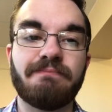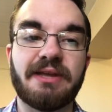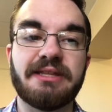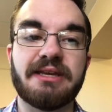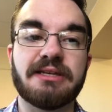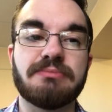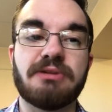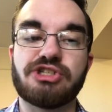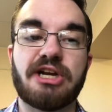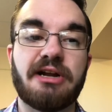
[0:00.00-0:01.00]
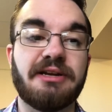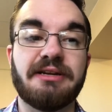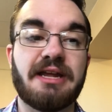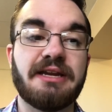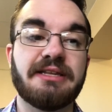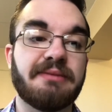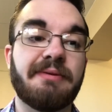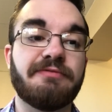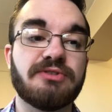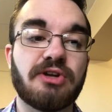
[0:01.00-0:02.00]
I think is much higher than anything
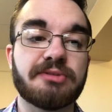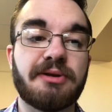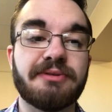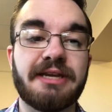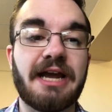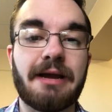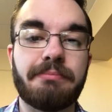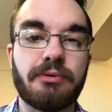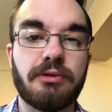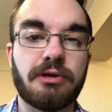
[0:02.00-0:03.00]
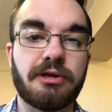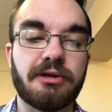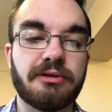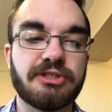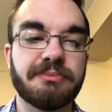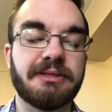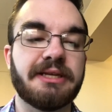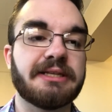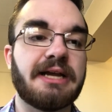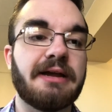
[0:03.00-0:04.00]
we've talked about with an apple or something
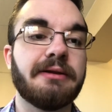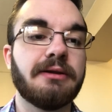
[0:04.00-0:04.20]
like that.